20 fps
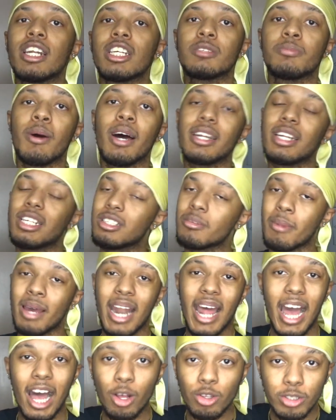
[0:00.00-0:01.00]
a spot, doesn't matter
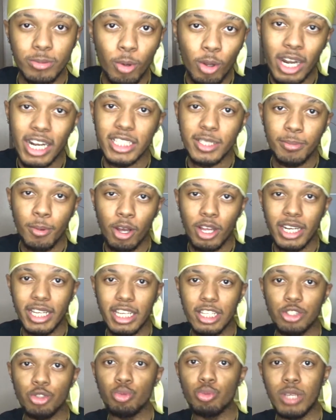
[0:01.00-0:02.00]
how small that spot
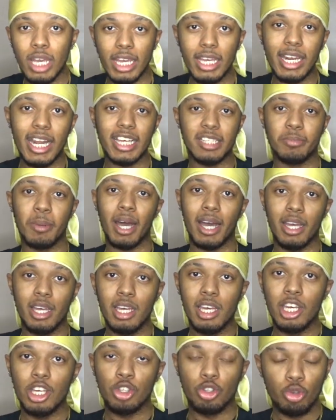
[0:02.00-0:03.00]
is, you taking that spot.
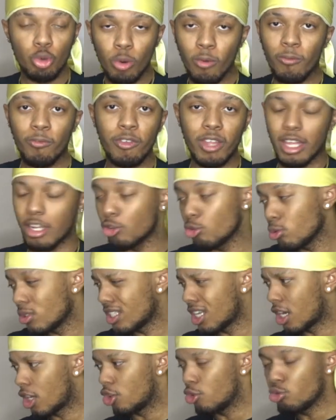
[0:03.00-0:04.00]
You
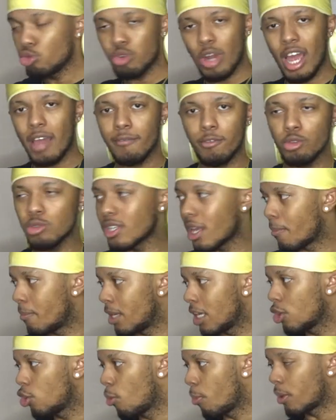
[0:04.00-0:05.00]
see it, you driving, you see a
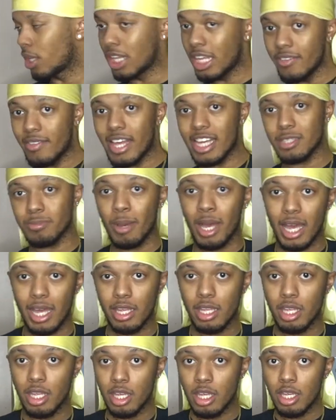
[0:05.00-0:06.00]
Mini Cooper leave that
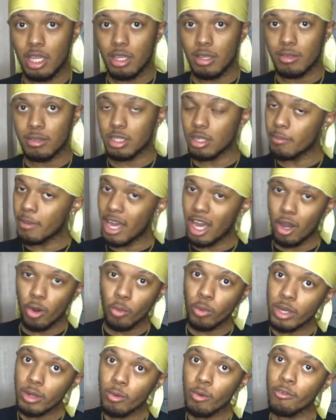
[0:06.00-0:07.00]
spot, somehow
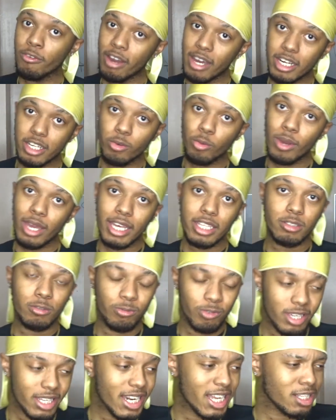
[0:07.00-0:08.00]
we will find a way to
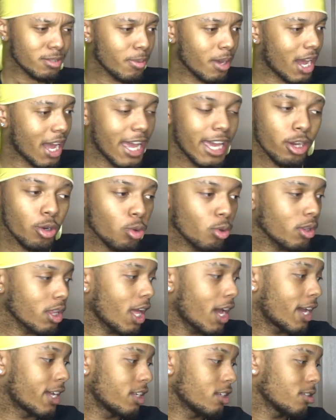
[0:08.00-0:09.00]
fit in that spot. I ain't gonna
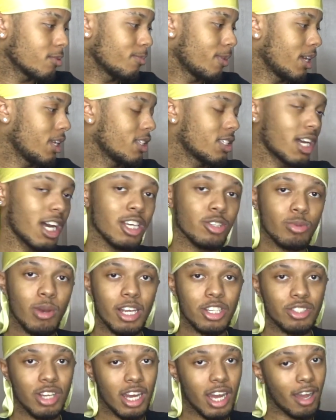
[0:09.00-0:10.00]
lie, there's many times where
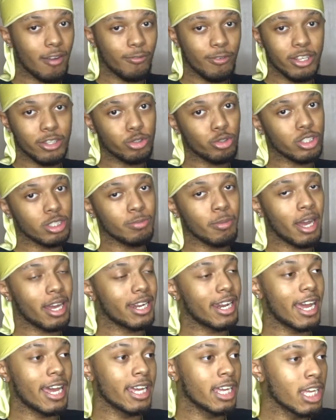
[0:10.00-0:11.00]
I fit into a spot
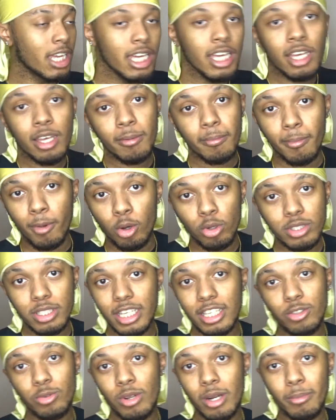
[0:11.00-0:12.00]
that most
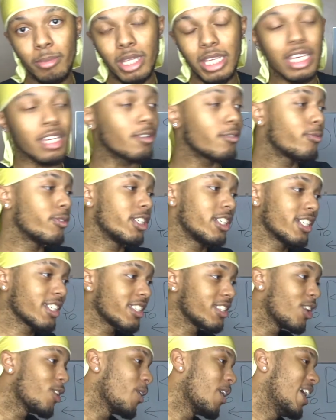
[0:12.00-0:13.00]
niggas wouldn't believe, but just
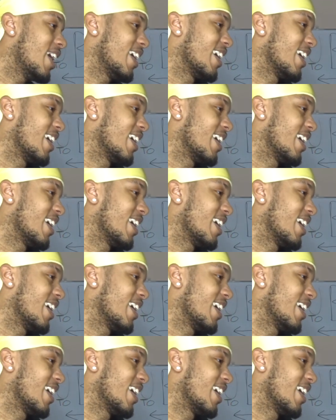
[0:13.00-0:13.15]
know,